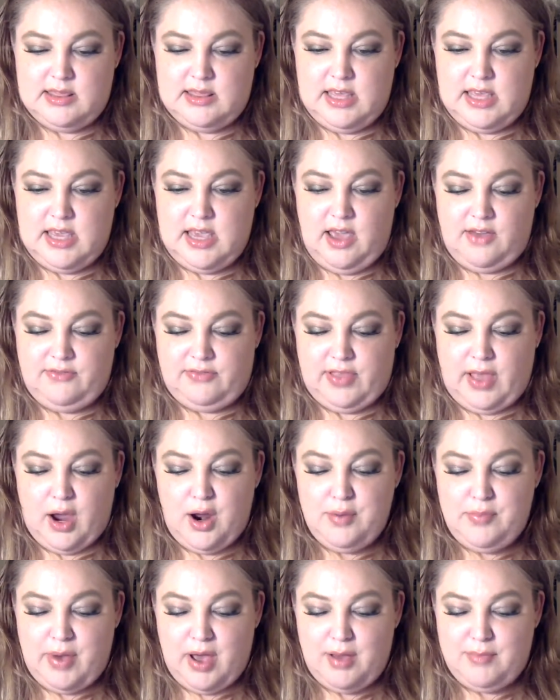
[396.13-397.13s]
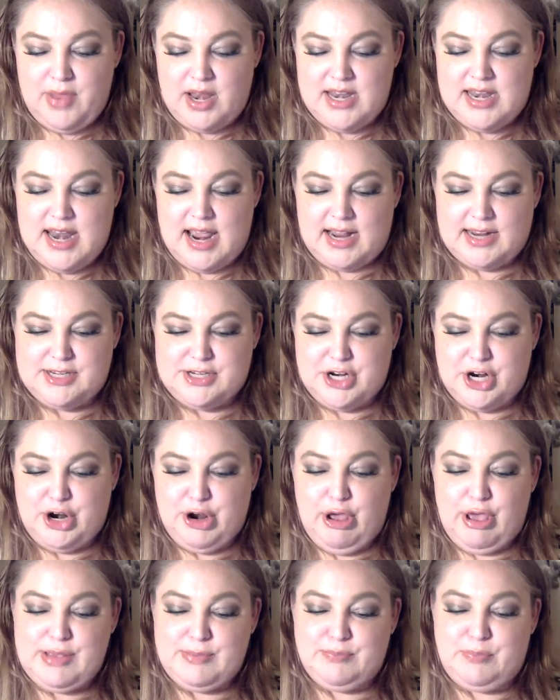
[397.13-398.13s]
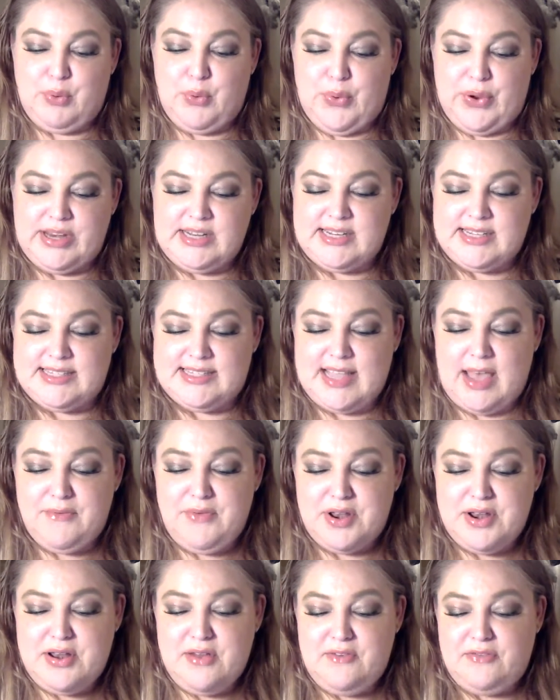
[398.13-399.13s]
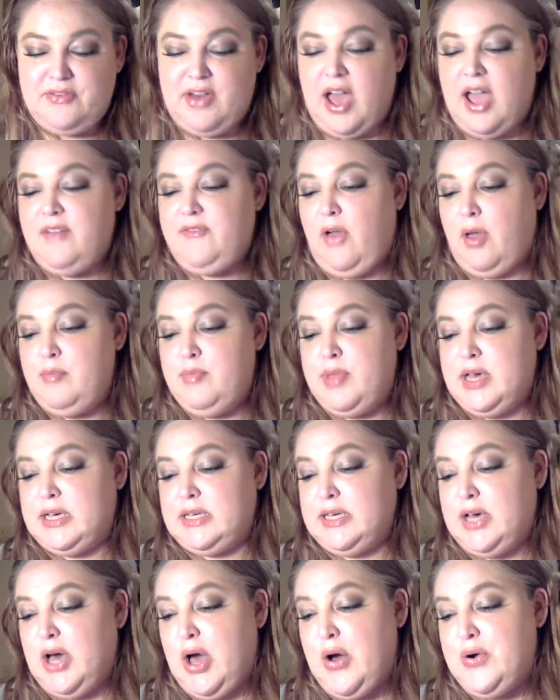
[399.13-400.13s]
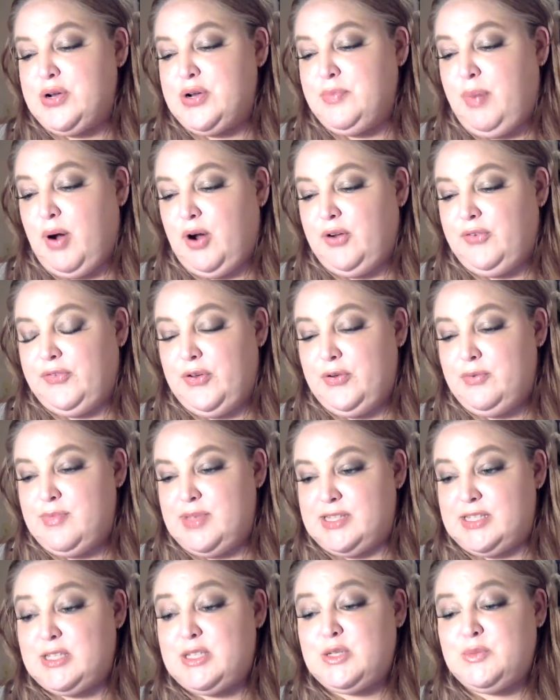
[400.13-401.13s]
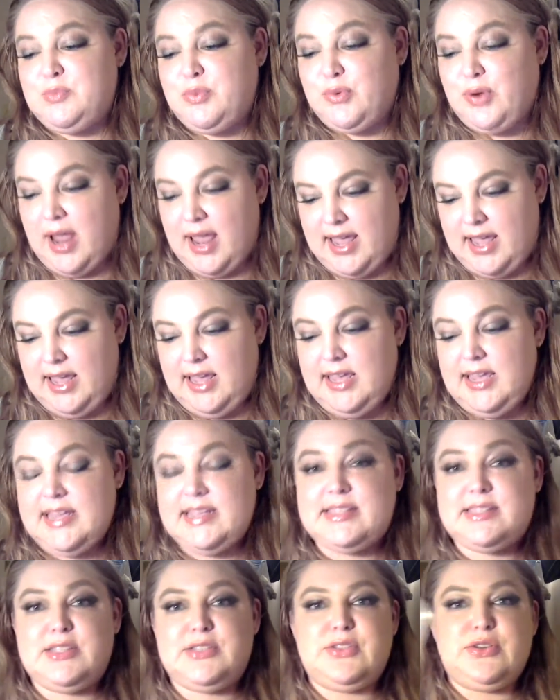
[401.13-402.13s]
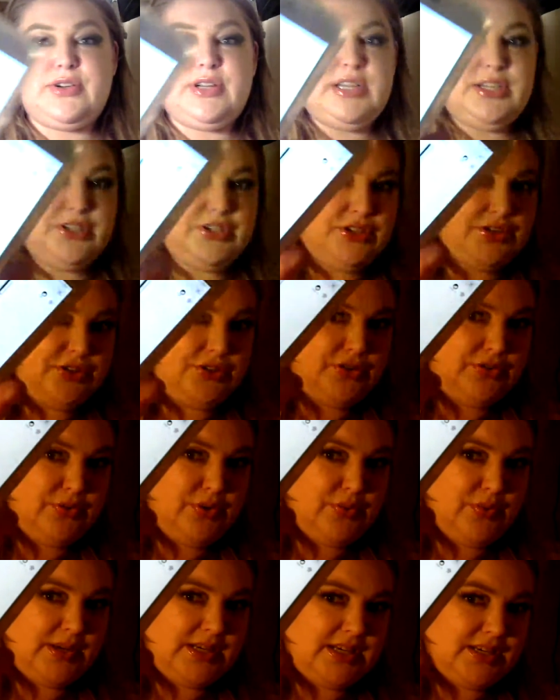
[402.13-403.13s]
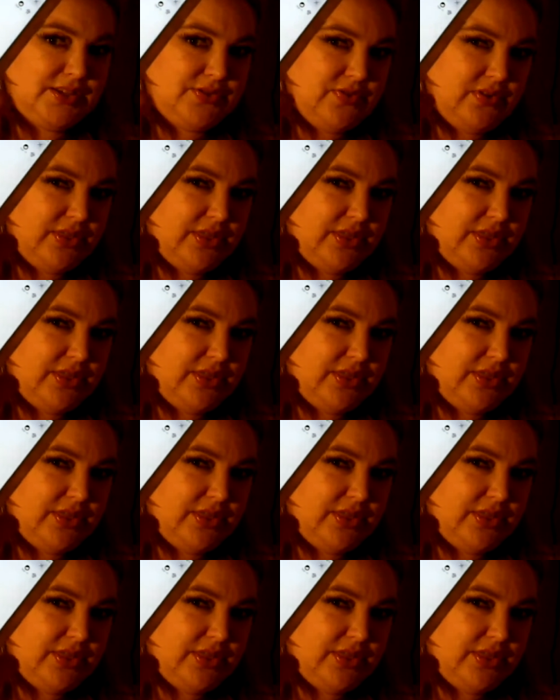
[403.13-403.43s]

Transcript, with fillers: the Flower Bomb Nectar 0.75 mil eau de parfum spray is 32 retails for